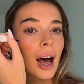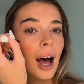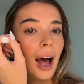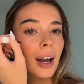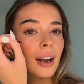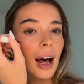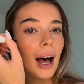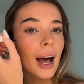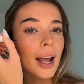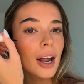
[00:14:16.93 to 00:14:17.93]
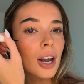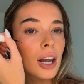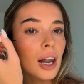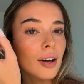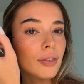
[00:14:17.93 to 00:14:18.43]
And I
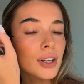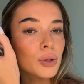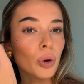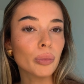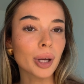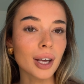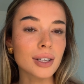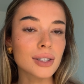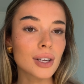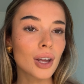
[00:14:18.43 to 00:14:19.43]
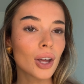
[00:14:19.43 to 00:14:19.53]
love this one because